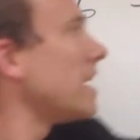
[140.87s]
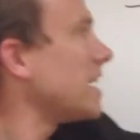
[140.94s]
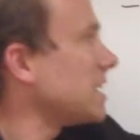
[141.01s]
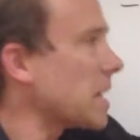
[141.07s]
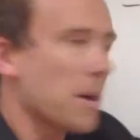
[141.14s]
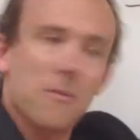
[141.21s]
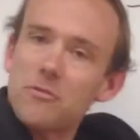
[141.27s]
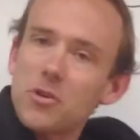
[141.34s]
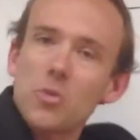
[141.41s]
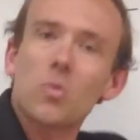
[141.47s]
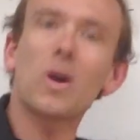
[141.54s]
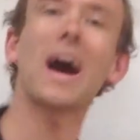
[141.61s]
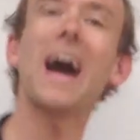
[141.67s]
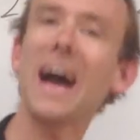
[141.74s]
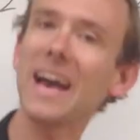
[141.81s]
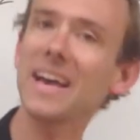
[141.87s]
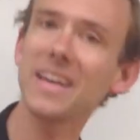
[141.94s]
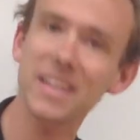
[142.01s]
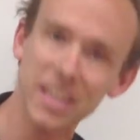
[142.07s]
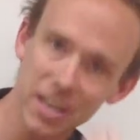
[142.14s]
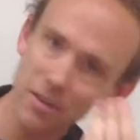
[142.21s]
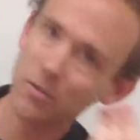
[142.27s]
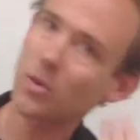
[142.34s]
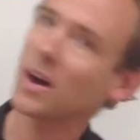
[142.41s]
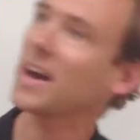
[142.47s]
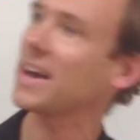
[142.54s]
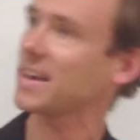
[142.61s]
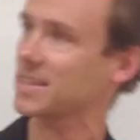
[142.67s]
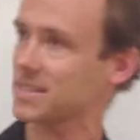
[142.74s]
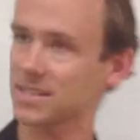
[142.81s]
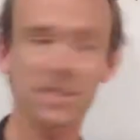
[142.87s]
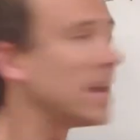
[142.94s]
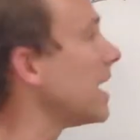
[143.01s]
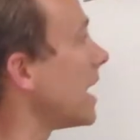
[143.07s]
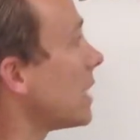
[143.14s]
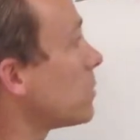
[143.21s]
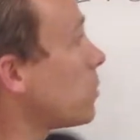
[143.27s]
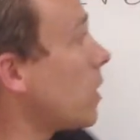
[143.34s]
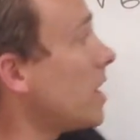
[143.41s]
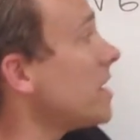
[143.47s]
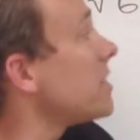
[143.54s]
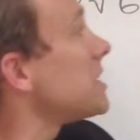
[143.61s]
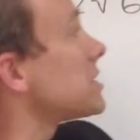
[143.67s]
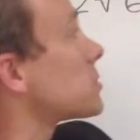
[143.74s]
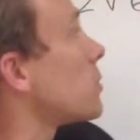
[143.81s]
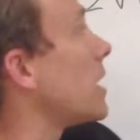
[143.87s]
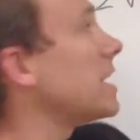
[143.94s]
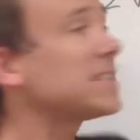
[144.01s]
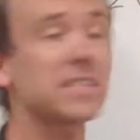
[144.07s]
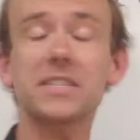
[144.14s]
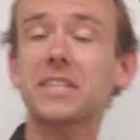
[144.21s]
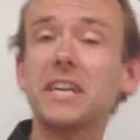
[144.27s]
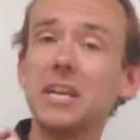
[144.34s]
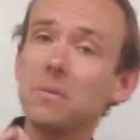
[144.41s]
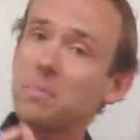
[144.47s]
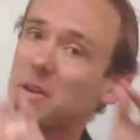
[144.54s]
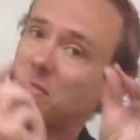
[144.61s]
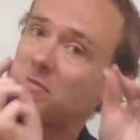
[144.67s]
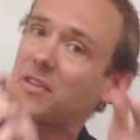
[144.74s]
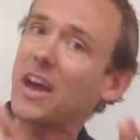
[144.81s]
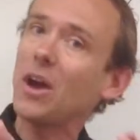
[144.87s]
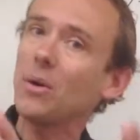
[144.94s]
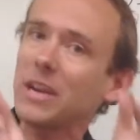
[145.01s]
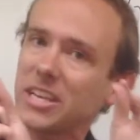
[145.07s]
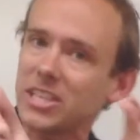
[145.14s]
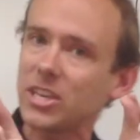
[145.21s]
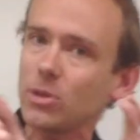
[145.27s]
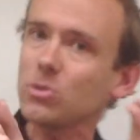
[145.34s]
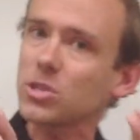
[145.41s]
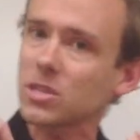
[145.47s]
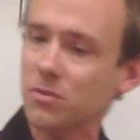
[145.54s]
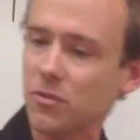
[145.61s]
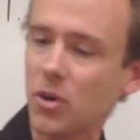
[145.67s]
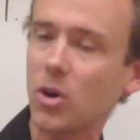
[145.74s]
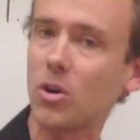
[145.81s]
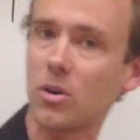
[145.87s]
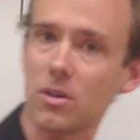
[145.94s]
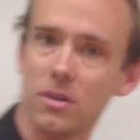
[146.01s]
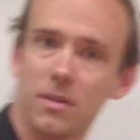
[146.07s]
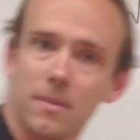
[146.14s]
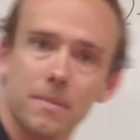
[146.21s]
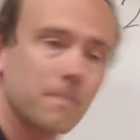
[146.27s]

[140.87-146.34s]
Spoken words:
in a variety of ways. And one of these ways is going to be very useful.